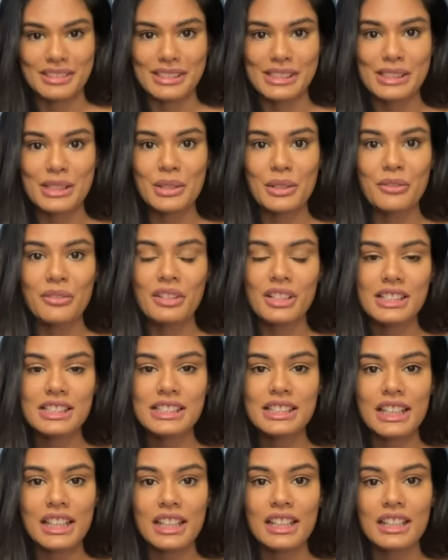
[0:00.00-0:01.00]
So the first
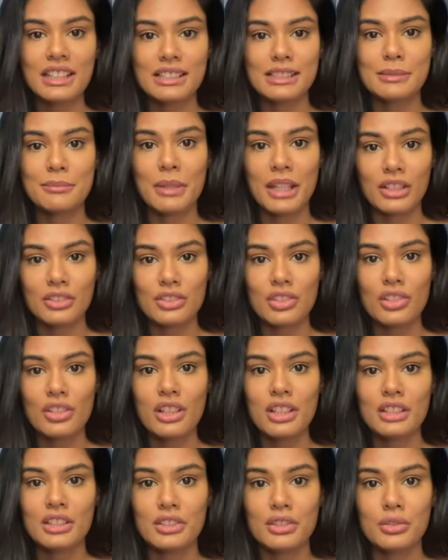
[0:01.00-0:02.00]
thing is, make sure
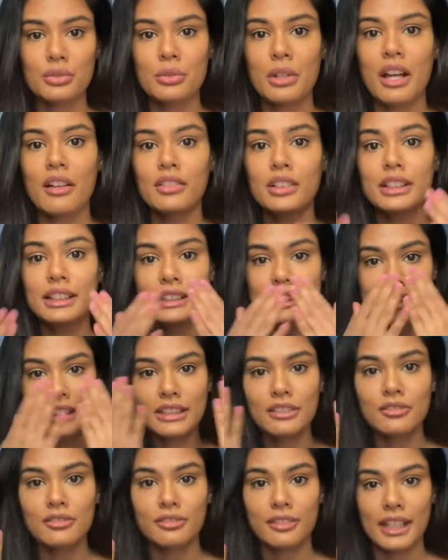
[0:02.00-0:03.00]
that you have a
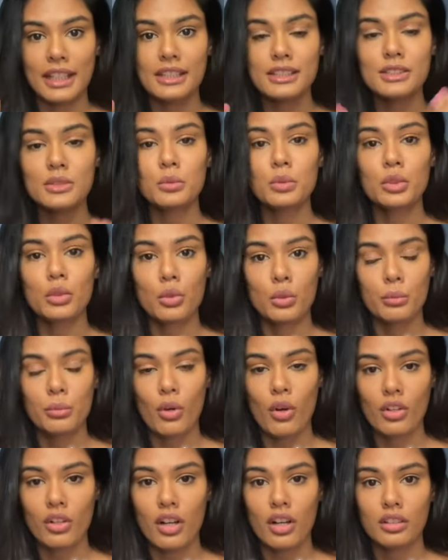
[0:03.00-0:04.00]
clean face with no
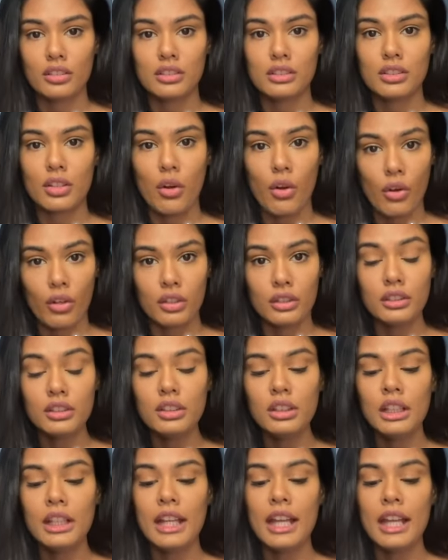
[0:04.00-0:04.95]
product on.